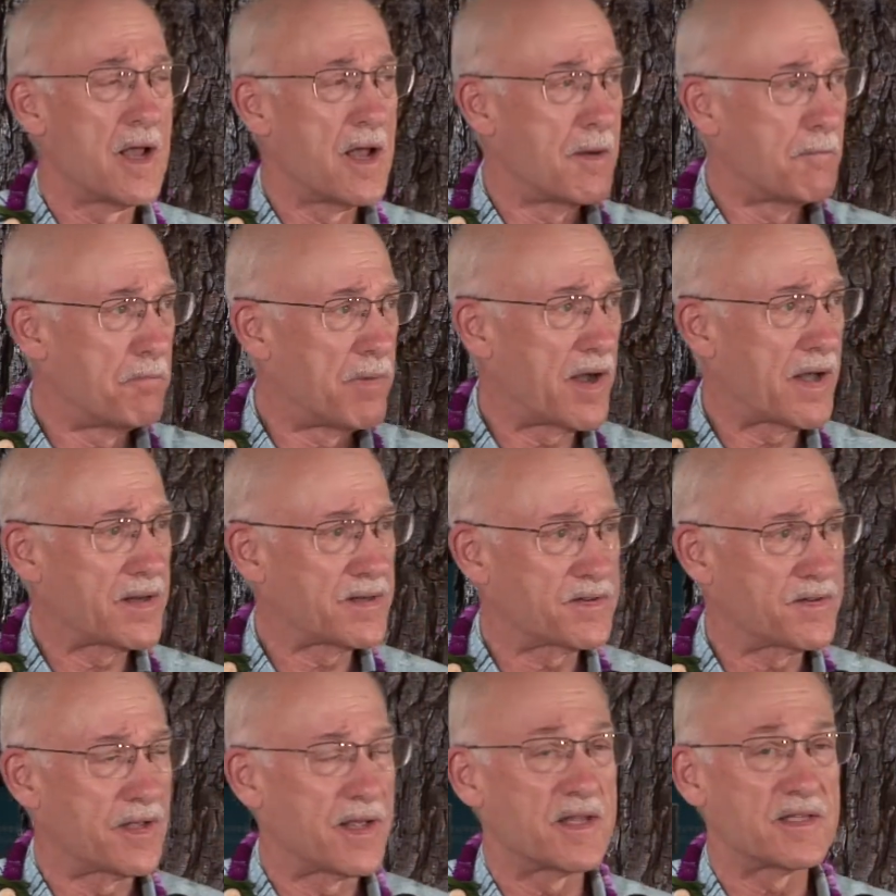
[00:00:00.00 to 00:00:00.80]

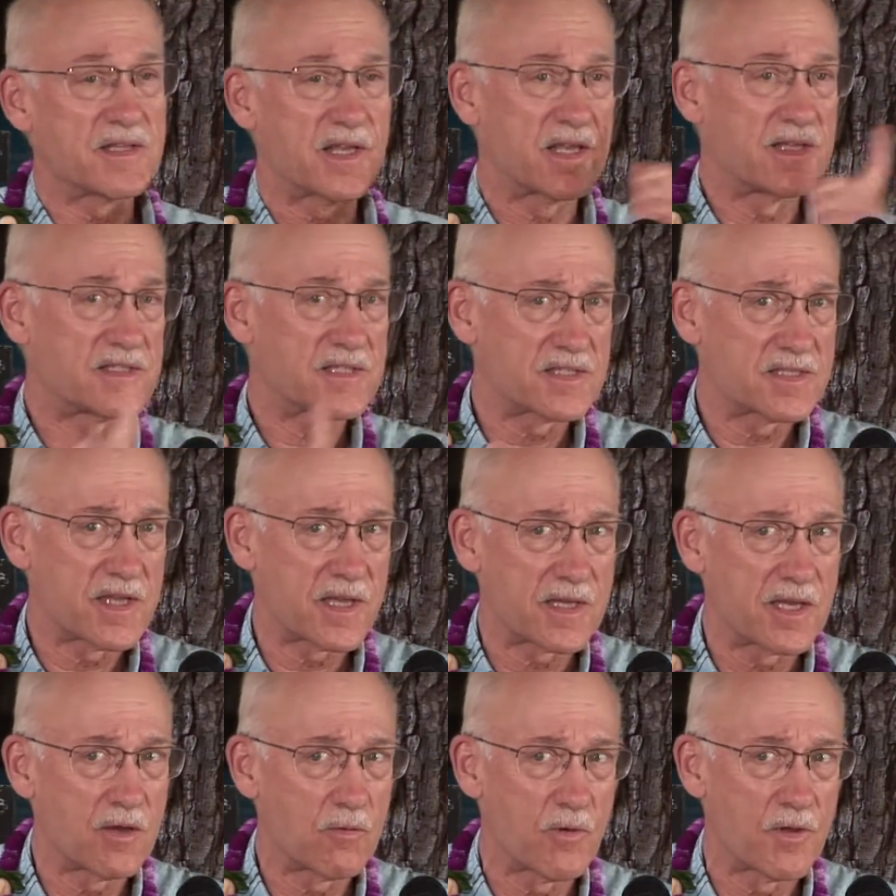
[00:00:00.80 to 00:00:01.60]
But
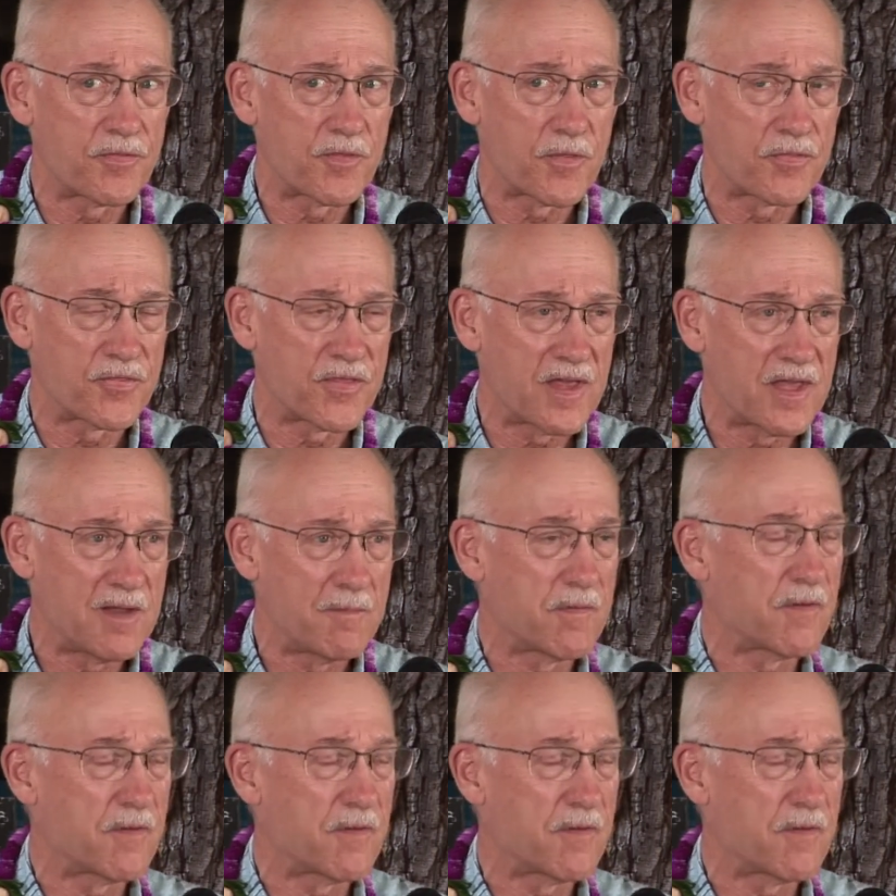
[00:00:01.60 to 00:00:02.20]
sticking with the theme